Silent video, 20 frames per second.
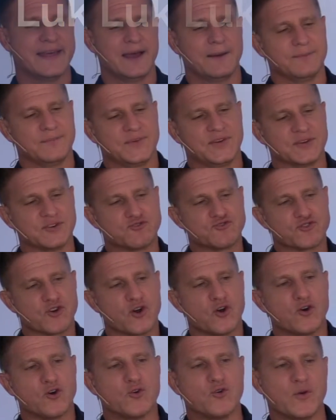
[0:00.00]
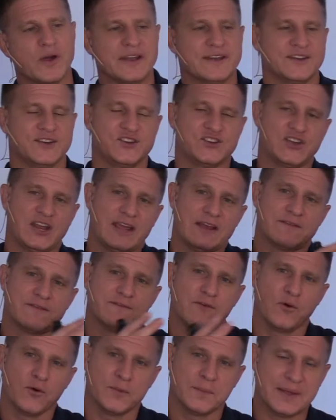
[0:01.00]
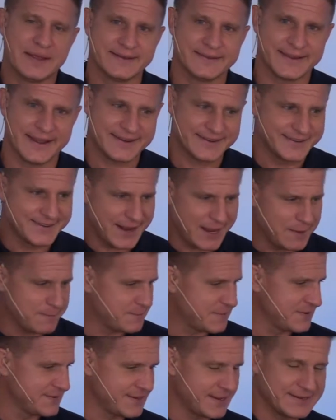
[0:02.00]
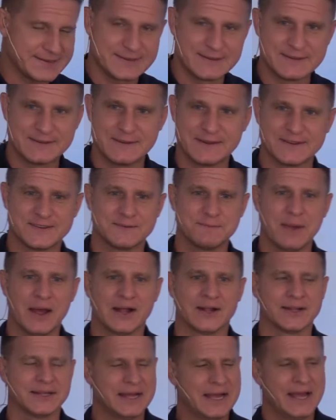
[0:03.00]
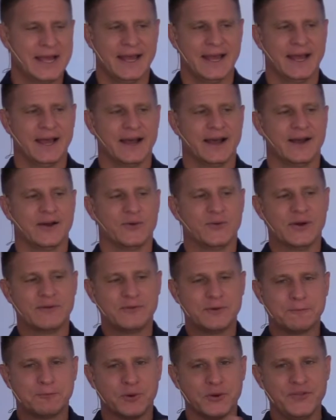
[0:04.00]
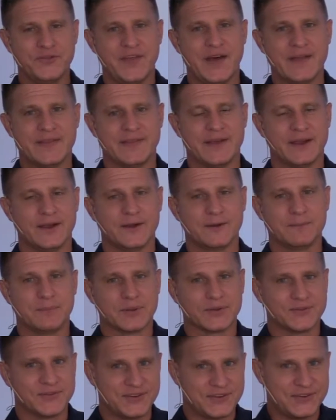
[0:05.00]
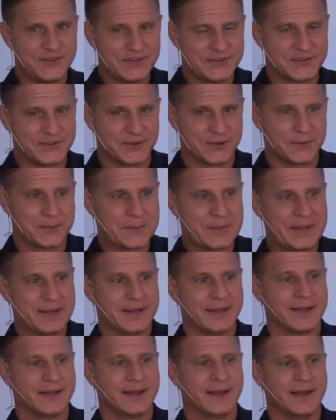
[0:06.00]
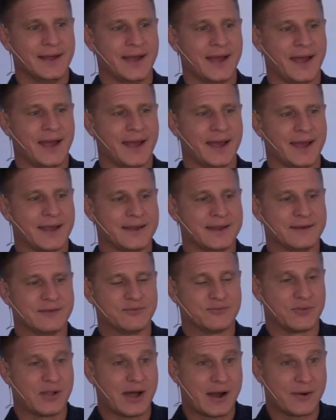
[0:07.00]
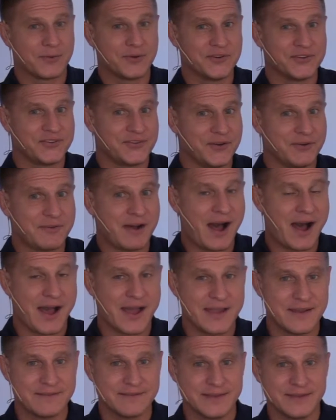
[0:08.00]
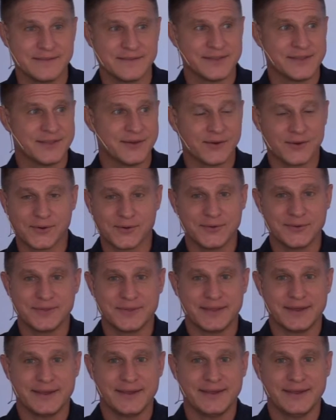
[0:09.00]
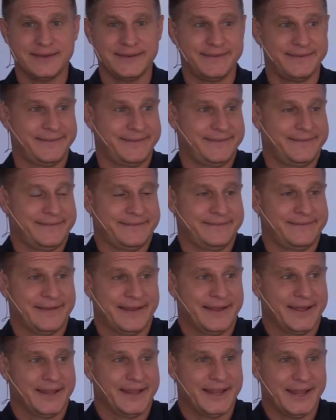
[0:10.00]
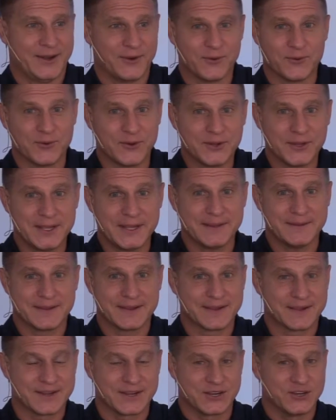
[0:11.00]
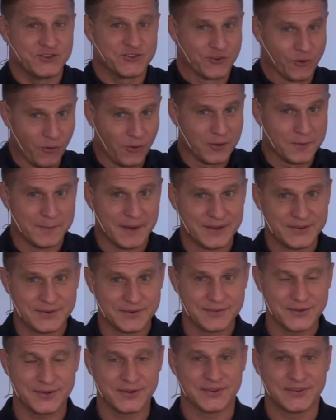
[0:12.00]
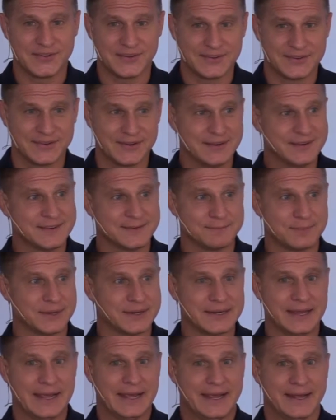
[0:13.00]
them to grow and take form and take shape and take smell, whoever put that there built a system, and flowers survive even though they don't really control much of their existence, but